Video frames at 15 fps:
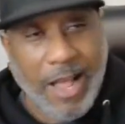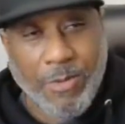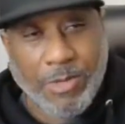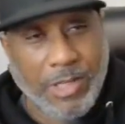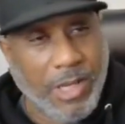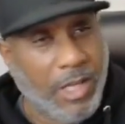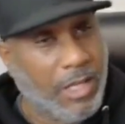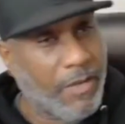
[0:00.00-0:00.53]
I
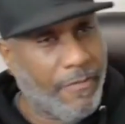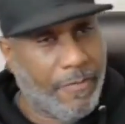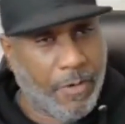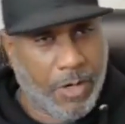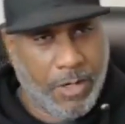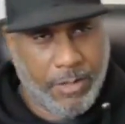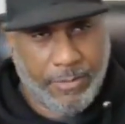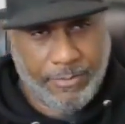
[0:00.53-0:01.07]
was looking
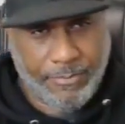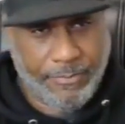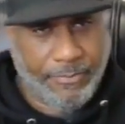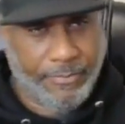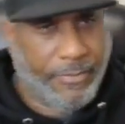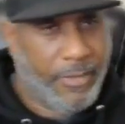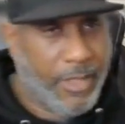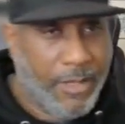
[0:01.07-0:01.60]
for.
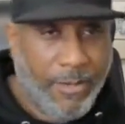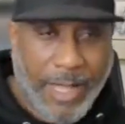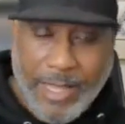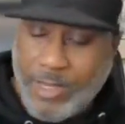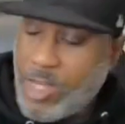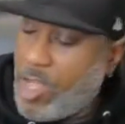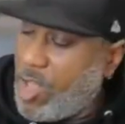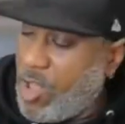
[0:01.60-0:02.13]

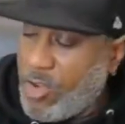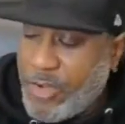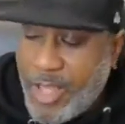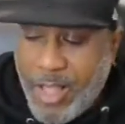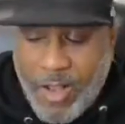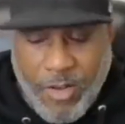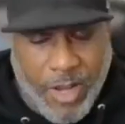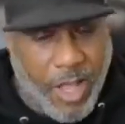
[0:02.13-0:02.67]
Like, no,
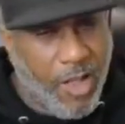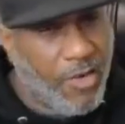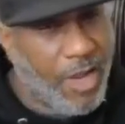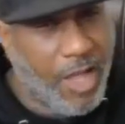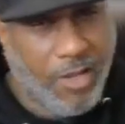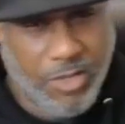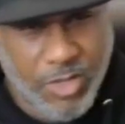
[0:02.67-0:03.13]
no, no, no.